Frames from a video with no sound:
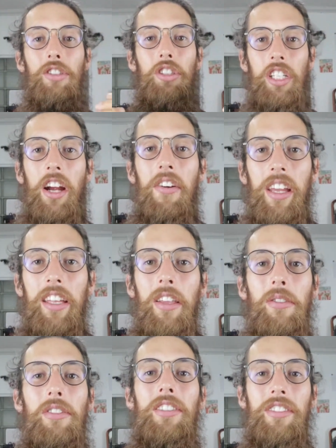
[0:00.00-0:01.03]
sharing
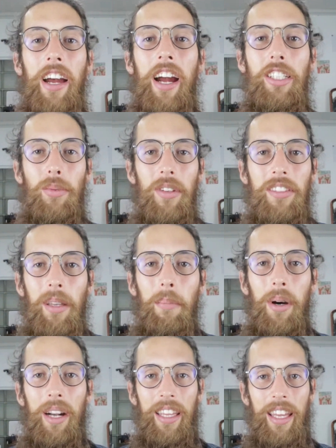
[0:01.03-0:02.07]
those desires with
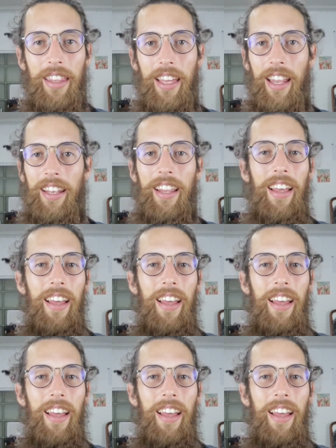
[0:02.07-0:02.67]
somebody. And then